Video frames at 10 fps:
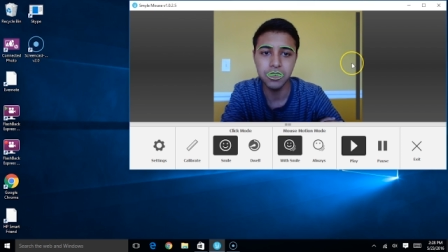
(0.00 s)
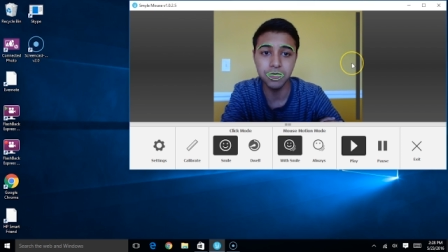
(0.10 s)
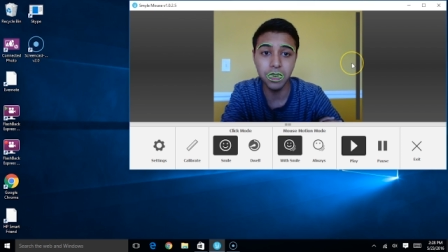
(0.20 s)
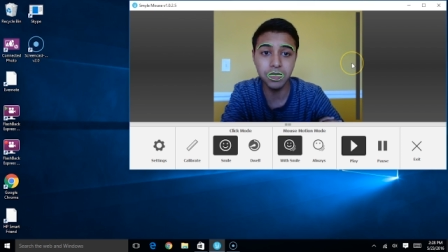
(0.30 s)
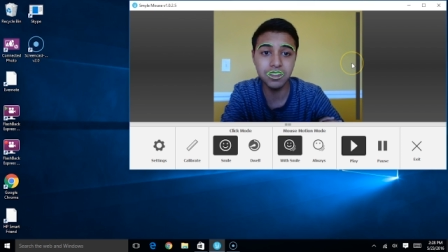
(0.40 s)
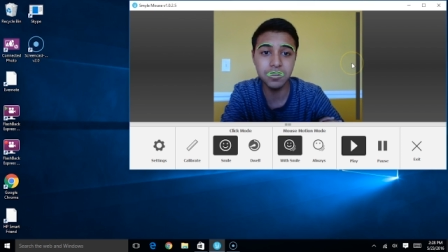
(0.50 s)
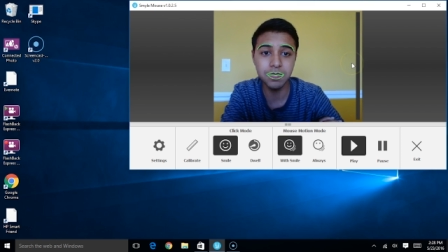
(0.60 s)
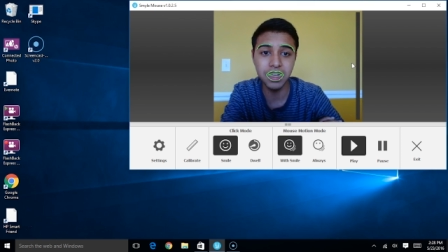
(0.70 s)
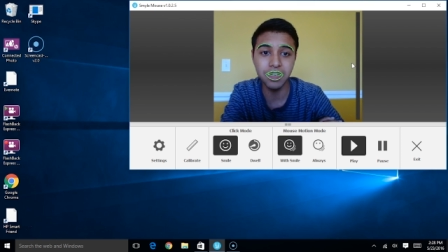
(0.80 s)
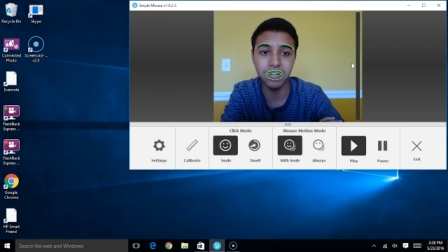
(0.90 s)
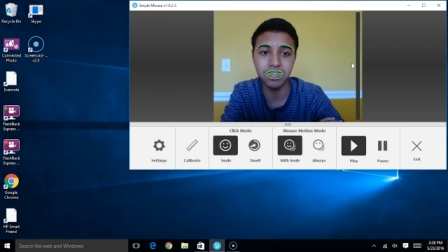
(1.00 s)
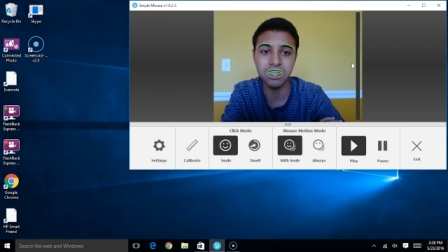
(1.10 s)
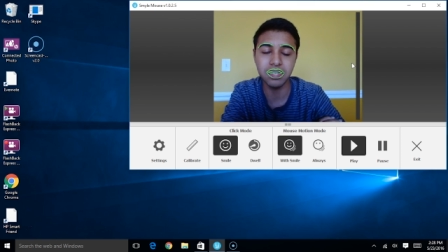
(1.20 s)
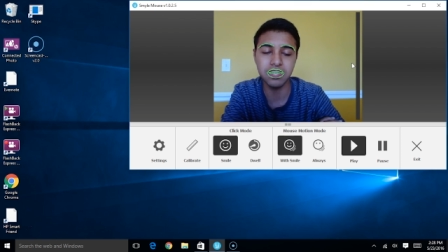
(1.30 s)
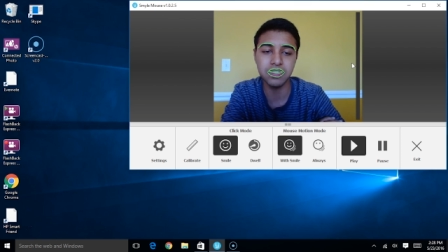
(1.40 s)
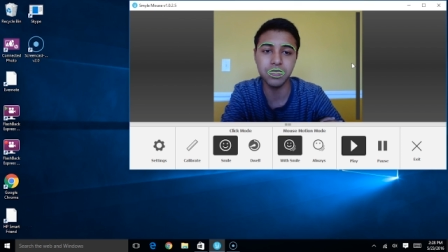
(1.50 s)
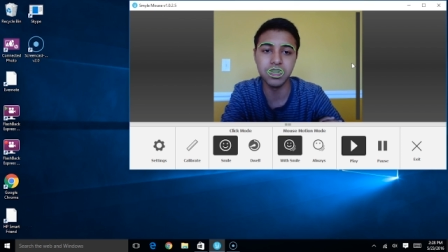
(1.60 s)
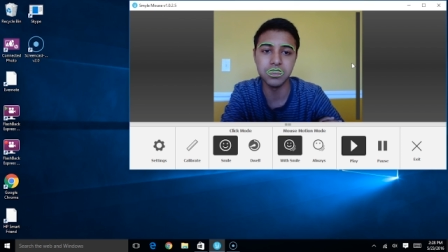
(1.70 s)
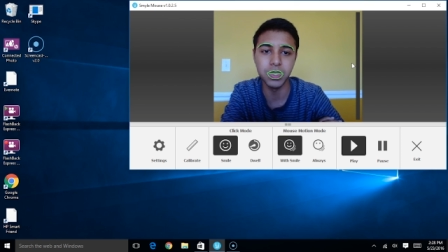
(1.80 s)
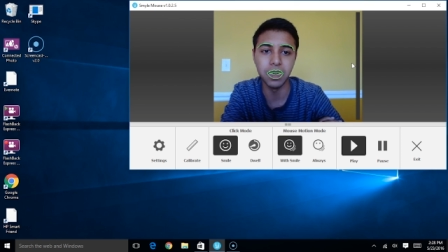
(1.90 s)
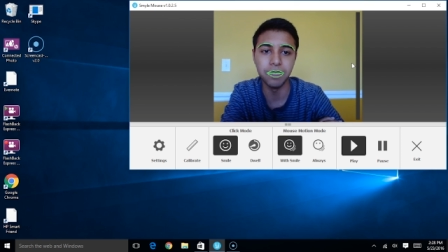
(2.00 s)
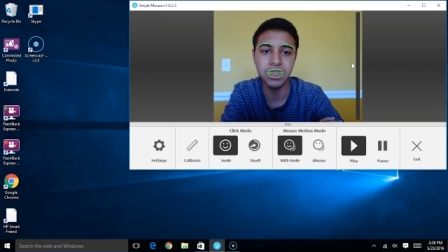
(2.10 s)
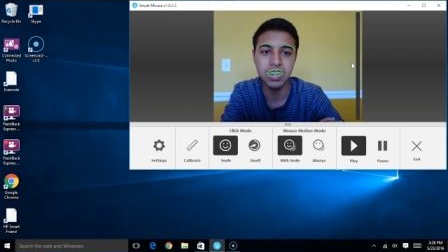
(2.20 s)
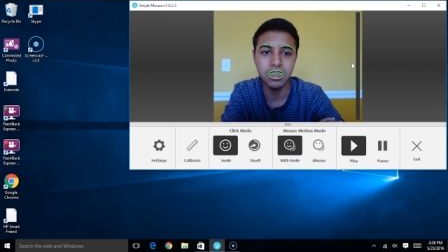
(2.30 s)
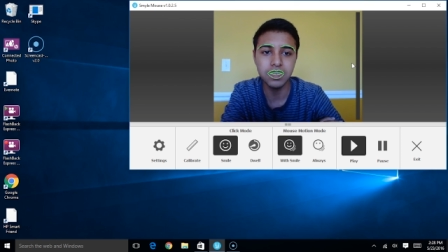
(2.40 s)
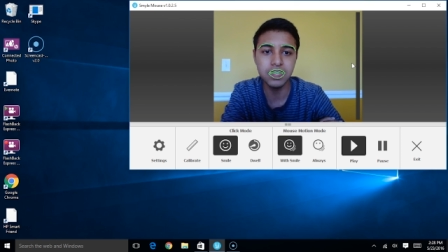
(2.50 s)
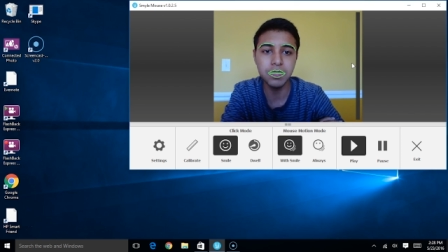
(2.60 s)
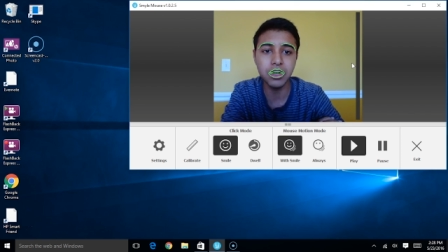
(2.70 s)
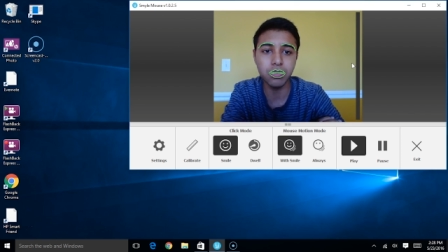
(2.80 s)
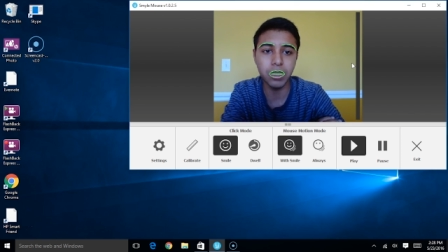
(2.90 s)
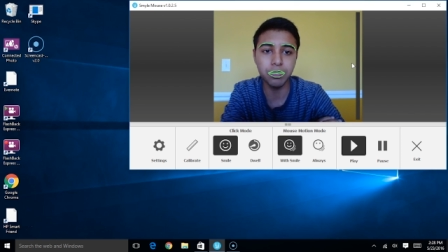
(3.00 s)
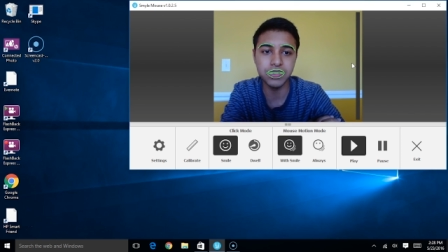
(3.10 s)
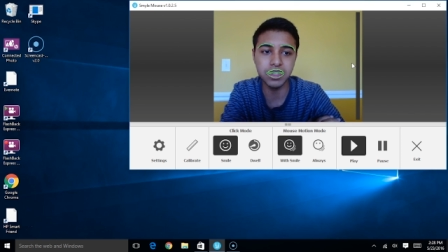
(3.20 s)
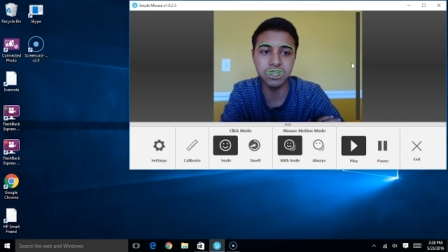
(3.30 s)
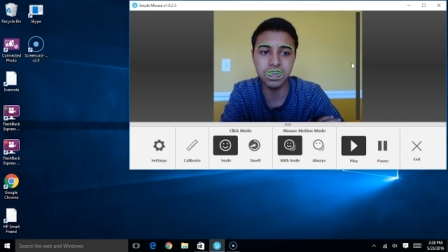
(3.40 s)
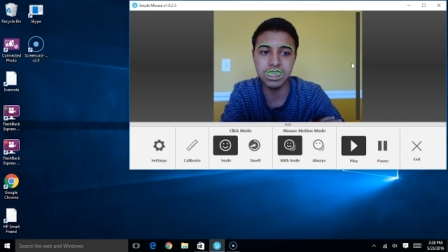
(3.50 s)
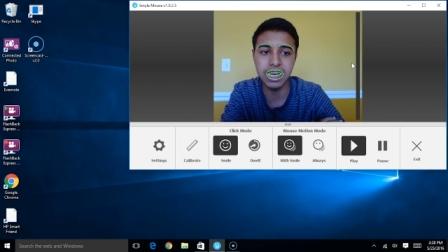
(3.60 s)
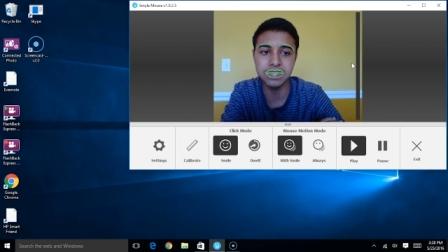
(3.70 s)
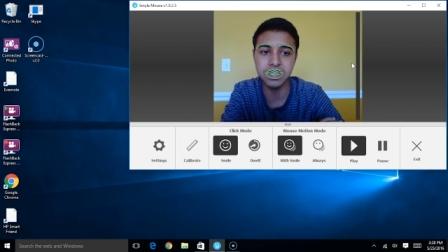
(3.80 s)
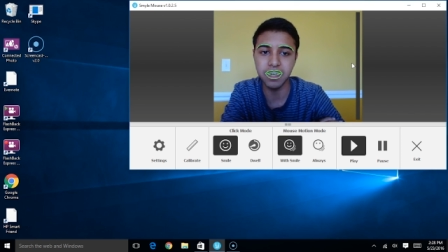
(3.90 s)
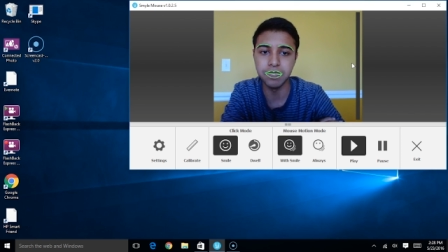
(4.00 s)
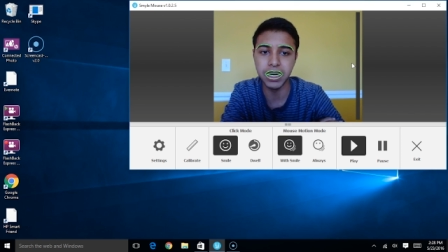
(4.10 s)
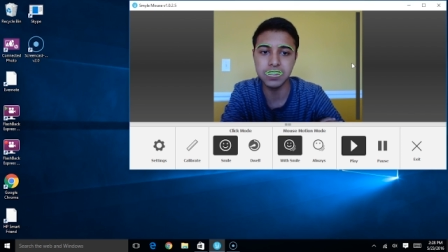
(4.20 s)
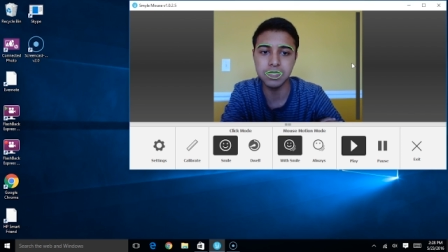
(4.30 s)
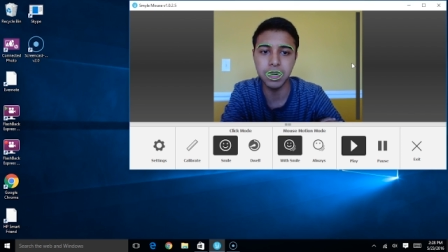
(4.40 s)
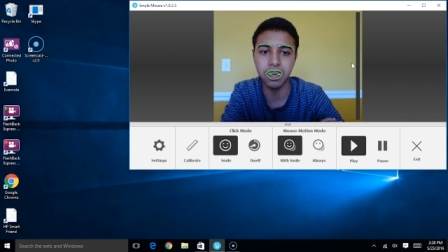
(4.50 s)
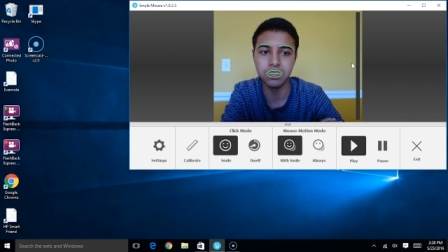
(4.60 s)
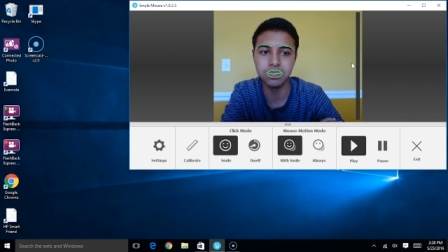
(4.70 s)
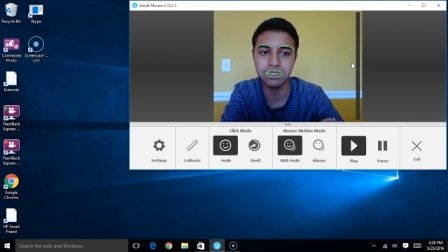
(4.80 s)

You'll notice this meter at the side of the screen as well. This meter represents the intensity of my smile.